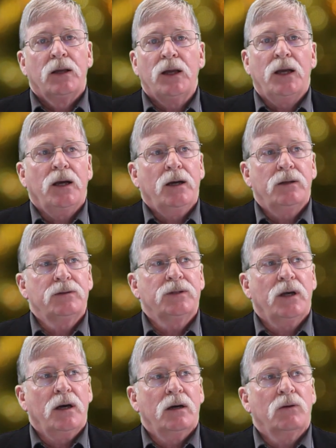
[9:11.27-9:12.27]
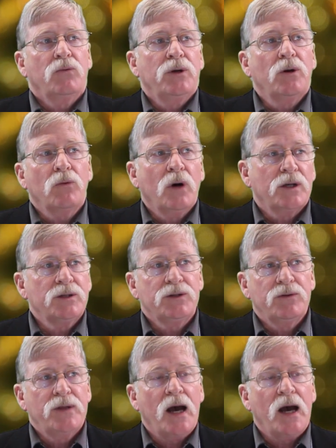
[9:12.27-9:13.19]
and we don't want to do